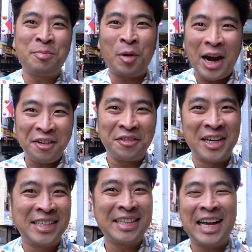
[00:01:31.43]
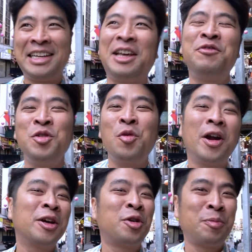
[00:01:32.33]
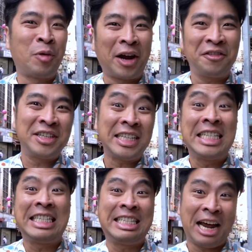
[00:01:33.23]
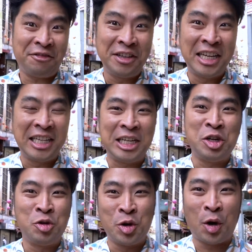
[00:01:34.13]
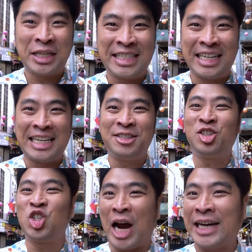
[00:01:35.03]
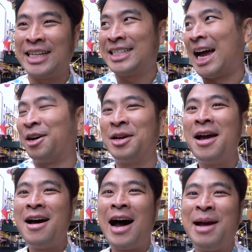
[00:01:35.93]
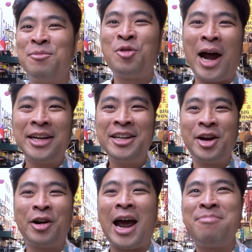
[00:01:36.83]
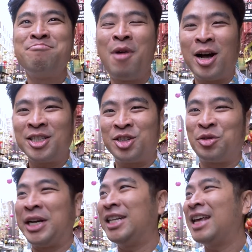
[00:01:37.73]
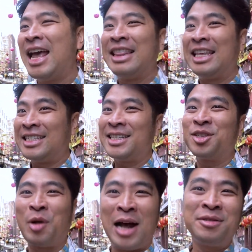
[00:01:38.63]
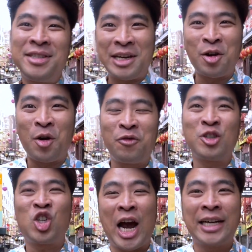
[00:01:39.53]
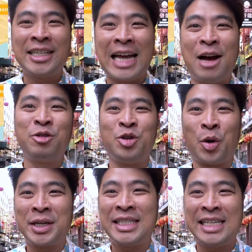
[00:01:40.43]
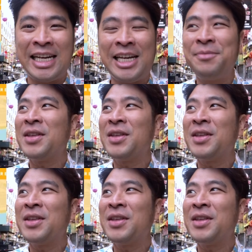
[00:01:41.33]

breakfast. And if you want a good breakfast, it's definitely New York City's Chinatown. I'm right here at Mott Street. This is ground zero for Chinatown, New York City.